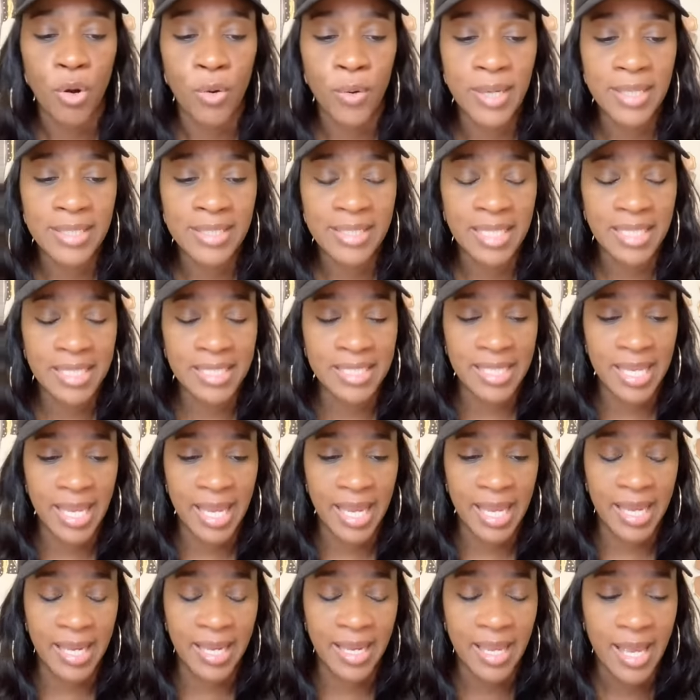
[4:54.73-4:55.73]
on
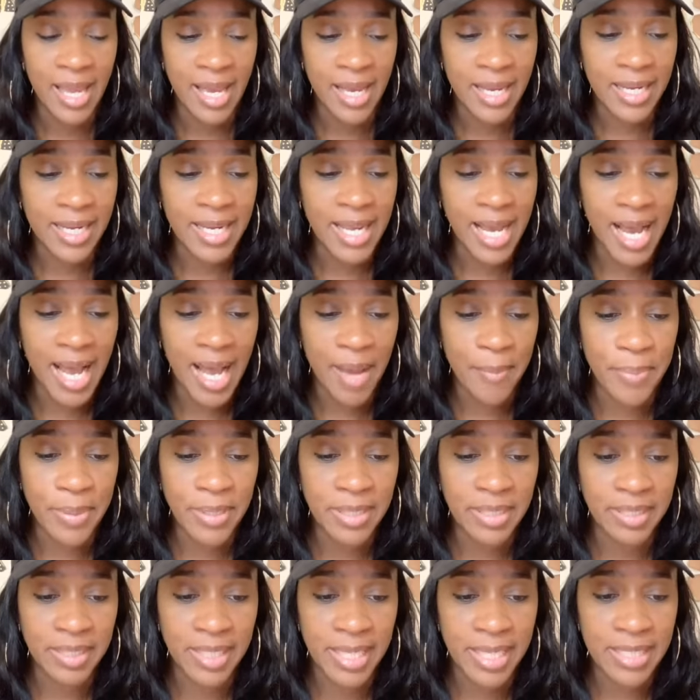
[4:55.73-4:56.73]
today, God
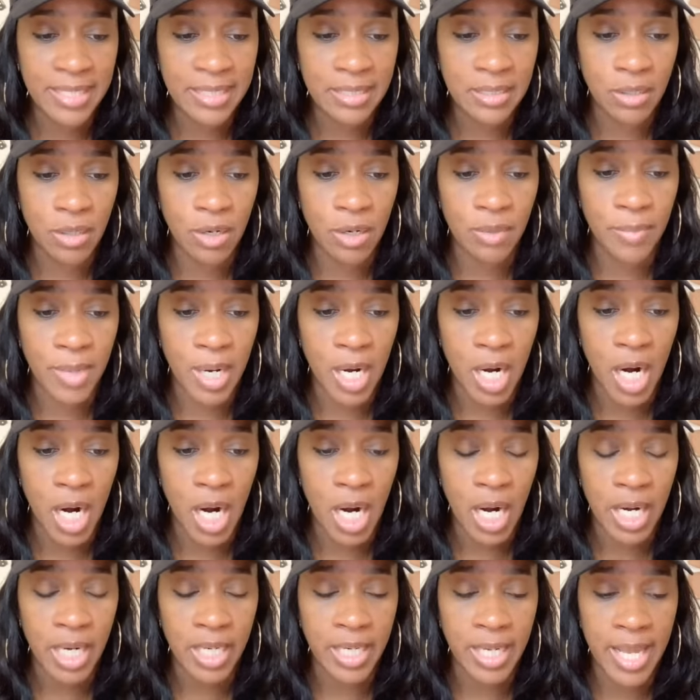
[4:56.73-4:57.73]
placed on my
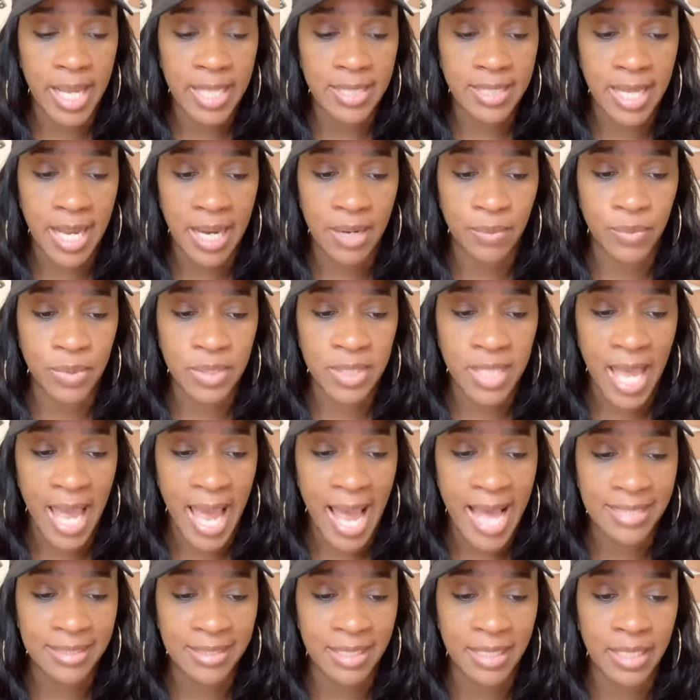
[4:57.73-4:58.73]
heart as I was
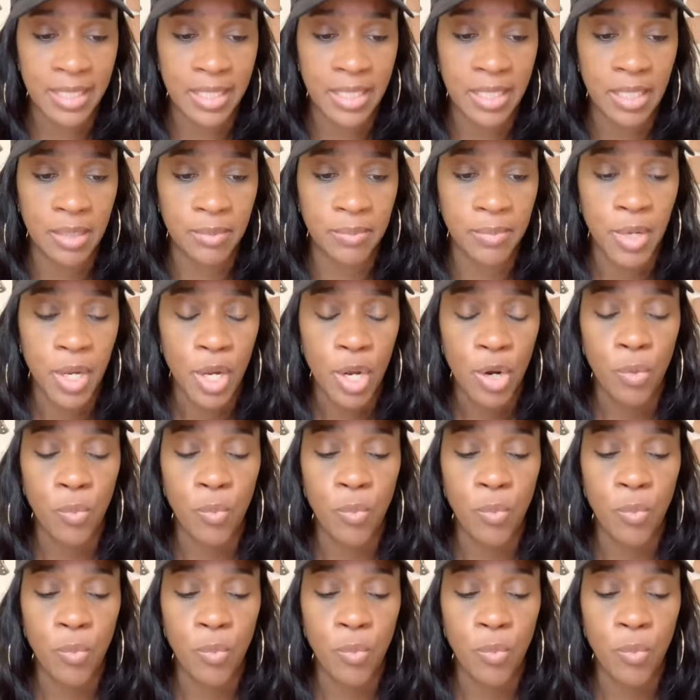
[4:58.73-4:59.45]
asking him,